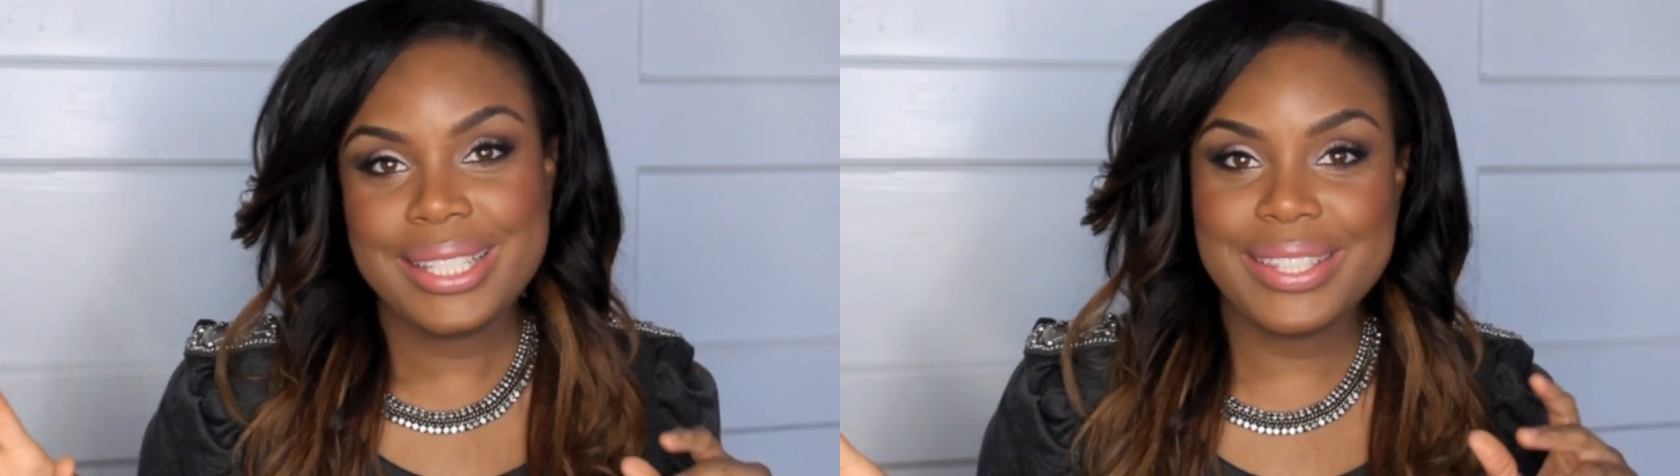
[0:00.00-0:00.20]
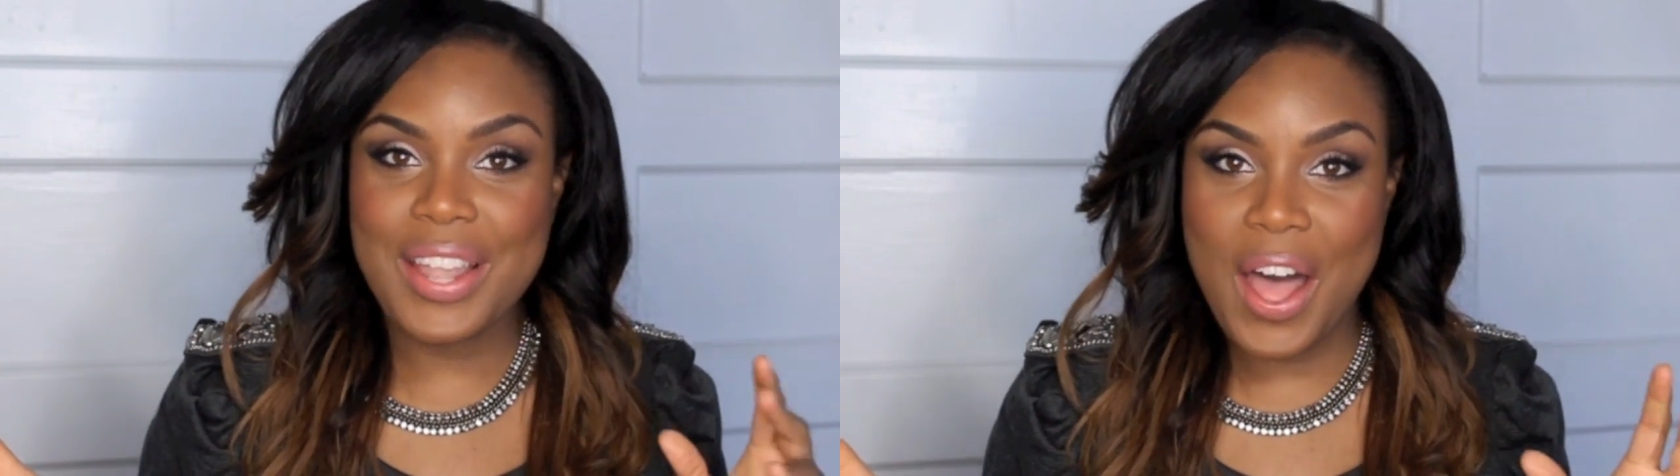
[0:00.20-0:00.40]

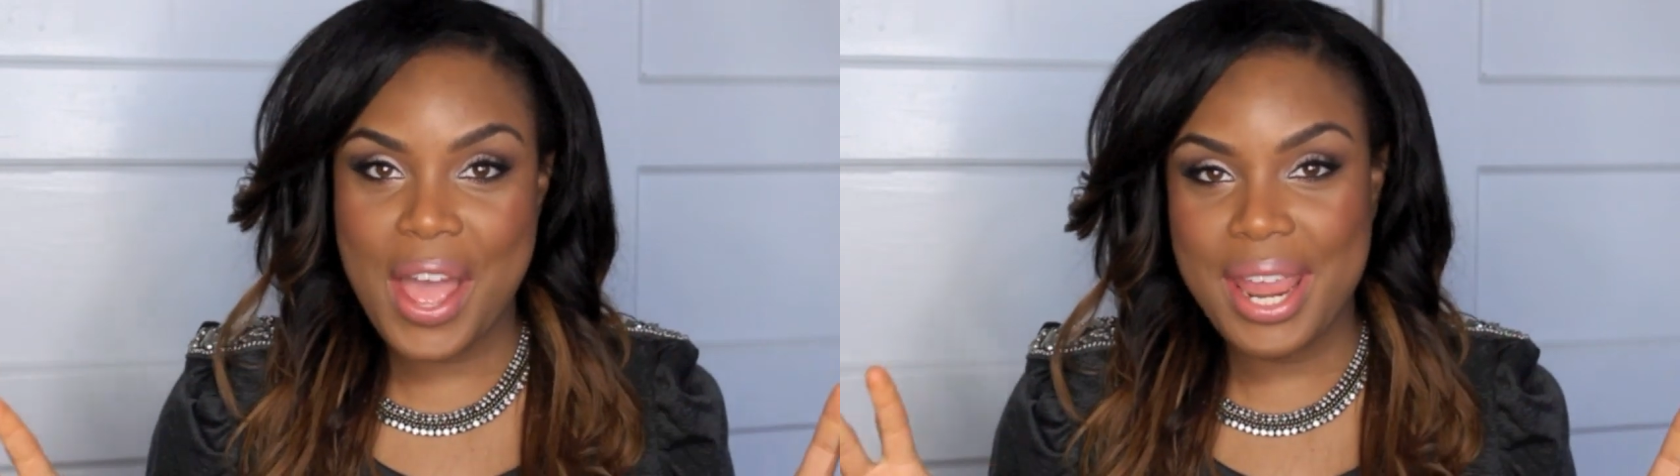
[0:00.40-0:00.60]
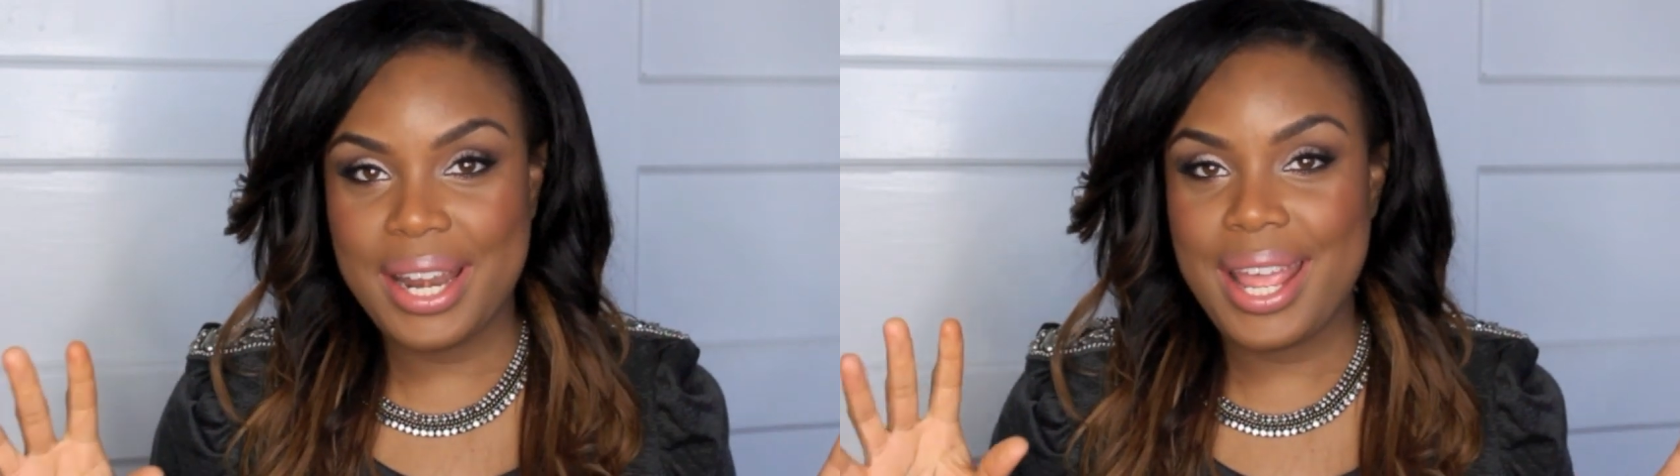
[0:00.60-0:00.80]

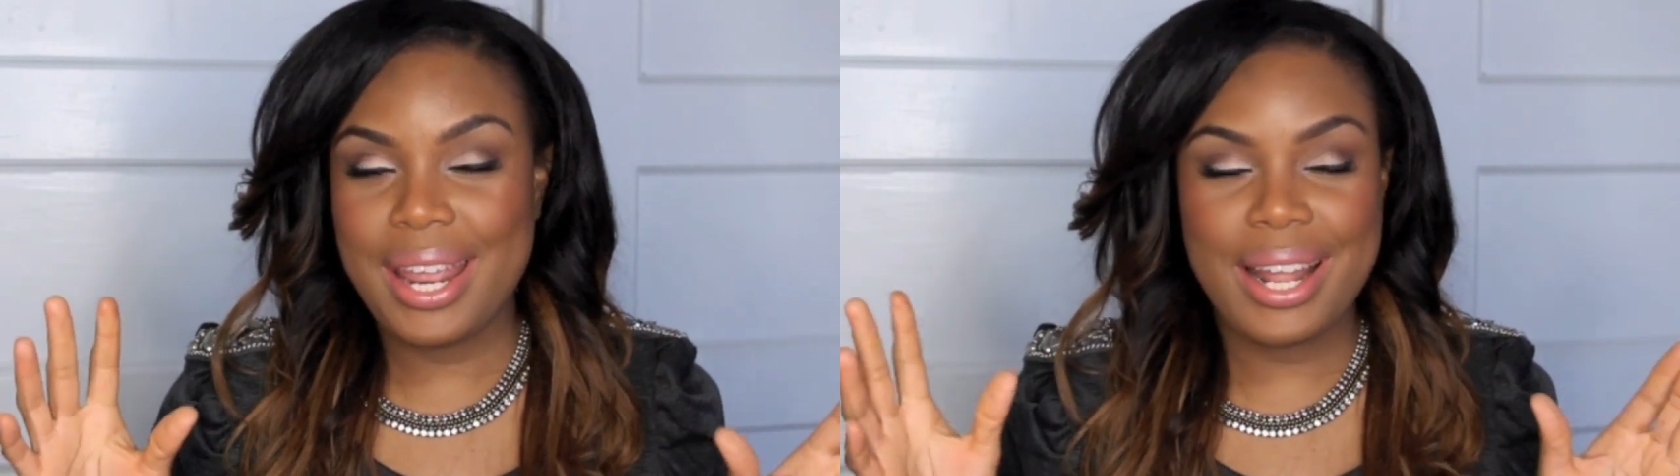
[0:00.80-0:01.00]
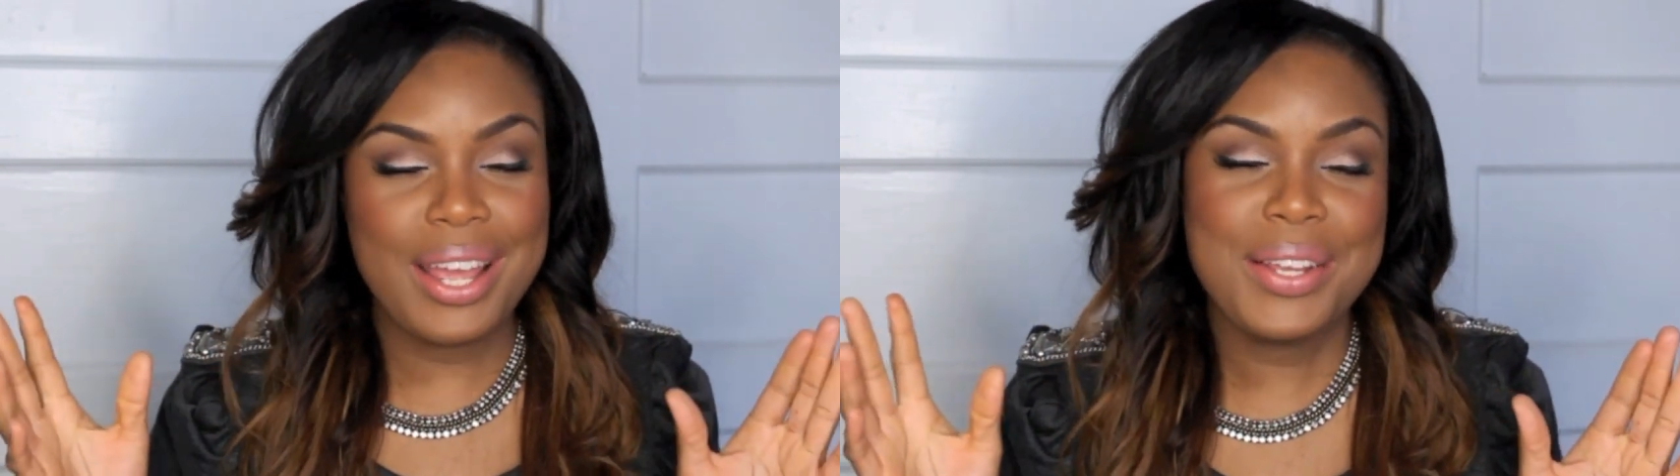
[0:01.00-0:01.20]
line,
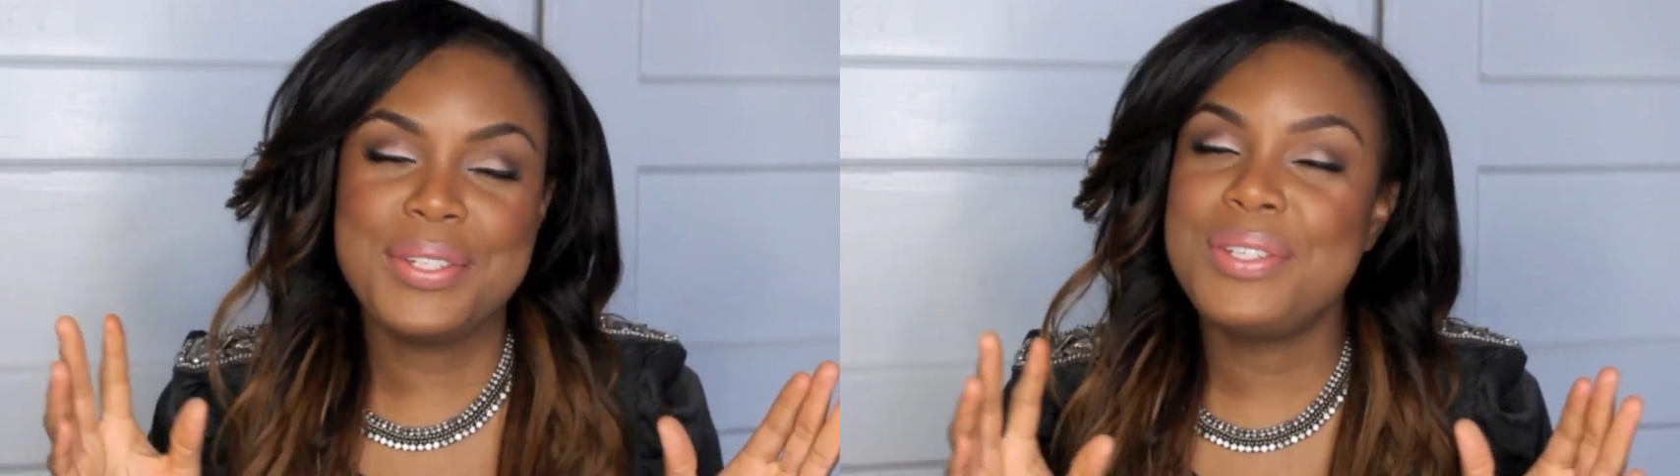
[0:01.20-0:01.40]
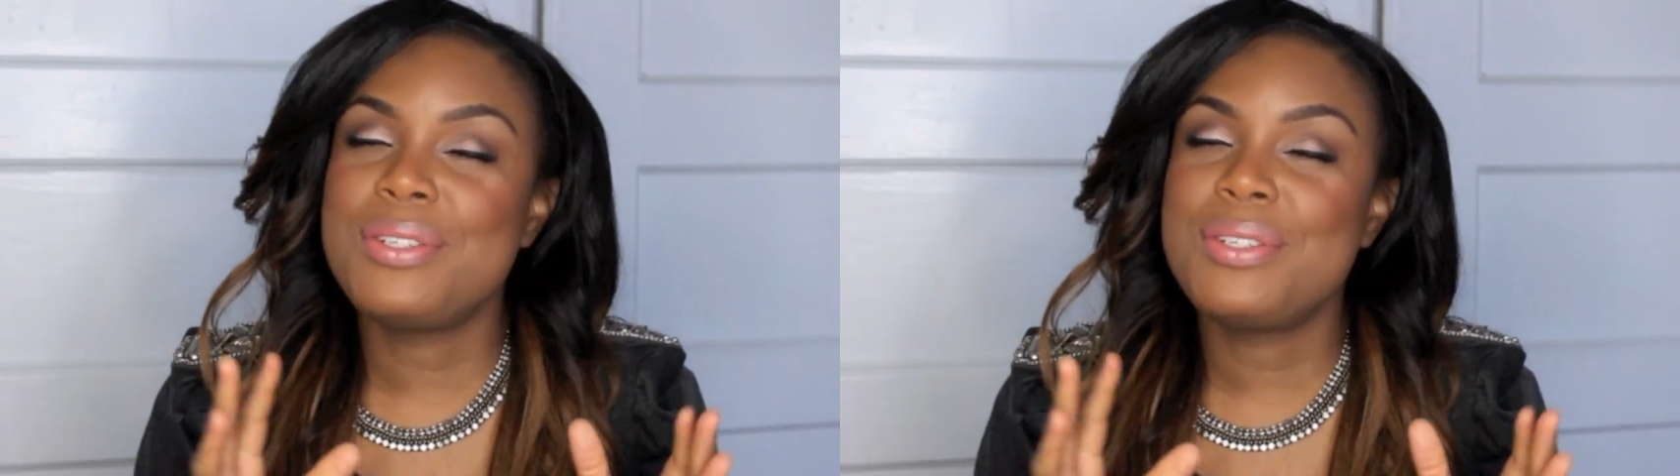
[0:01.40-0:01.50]
and I